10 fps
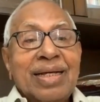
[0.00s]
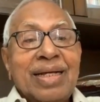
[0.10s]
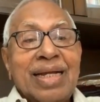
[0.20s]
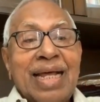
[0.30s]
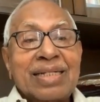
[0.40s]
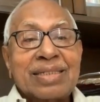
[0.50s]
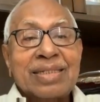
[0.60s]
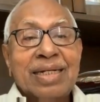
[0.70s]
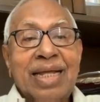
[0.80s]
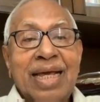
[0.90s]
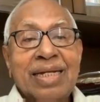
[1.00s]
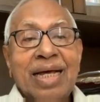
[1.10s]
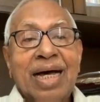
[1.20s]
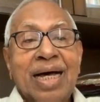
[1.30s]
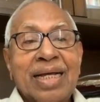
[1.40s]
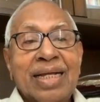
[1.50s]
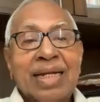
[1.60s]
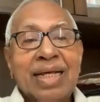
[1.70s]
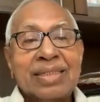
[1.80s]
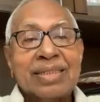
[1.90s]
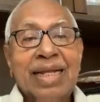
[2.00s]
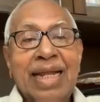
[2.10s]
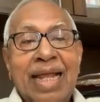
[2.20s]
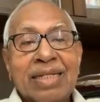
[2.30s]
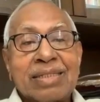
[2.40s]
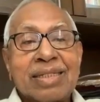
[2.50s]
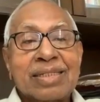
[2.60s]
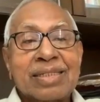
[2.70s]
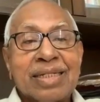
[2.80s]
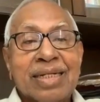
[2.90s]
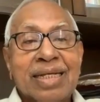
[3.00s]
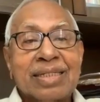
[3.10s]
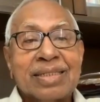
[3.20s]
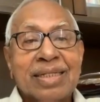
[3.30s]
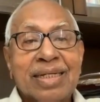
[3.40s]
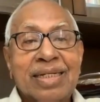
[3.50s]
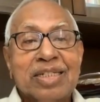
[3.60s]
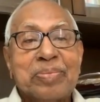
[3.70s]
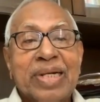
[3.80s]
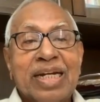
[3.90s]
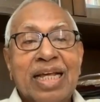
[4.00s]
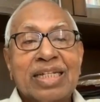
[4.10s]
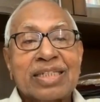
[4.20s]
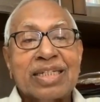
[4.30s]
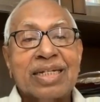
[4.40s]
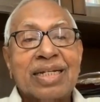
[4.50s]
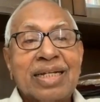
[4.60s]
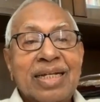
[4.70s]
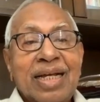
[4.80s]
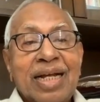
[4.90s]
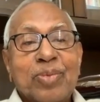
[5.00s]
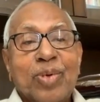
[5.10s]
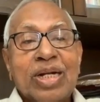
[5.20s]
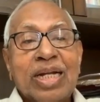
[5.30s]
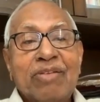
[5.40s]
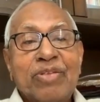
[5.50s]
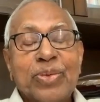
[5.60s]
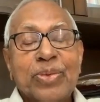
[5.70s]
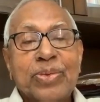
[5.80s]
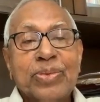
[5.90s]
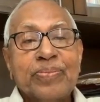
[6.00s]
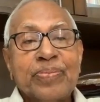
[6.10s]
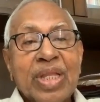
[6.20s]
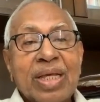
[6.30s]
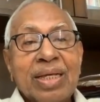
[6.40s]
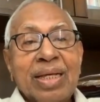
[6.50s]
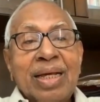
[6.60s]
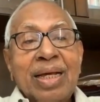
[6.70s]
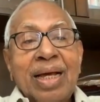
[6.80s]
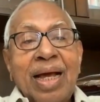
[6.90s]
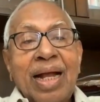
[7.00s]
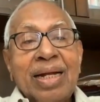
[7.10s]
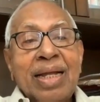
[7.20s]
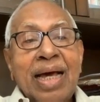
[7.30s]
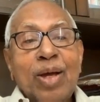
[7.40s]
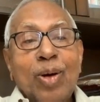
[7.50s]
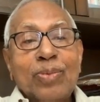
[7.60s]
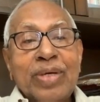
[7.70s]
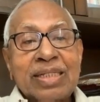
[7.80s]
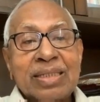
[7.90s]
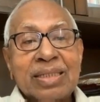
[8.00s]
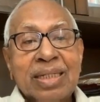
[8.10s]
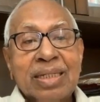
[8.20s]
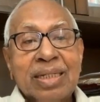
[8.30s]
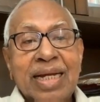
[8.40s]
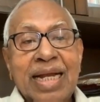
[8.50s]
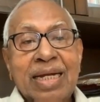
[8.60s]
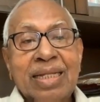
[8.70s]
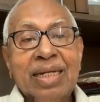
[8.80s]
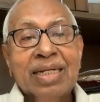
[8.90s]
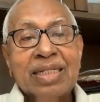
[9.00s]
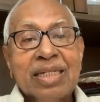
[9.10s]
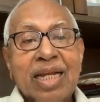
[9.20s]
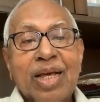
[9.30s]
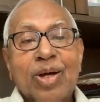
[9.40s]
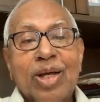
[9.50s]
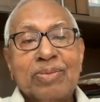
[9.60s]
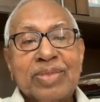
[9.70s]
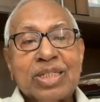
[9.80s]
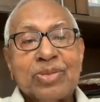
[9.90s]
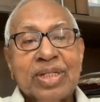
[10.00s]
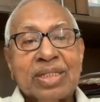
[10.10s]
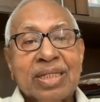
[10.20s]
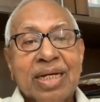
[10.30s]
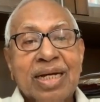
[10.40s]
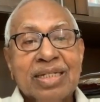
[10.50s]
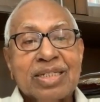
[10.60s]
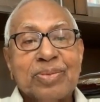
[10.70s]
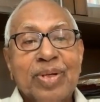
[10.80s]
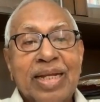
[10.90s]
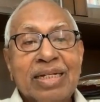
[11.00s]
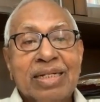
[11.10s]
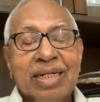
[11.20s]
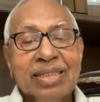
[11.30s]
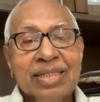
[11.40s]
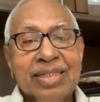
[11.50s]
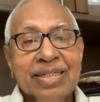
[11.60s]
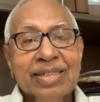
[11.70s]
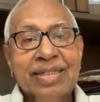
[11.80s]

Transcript: It has data, it has analysis, it has interpretation, and what have you. And I always read the Industrial Economist with considerable interest.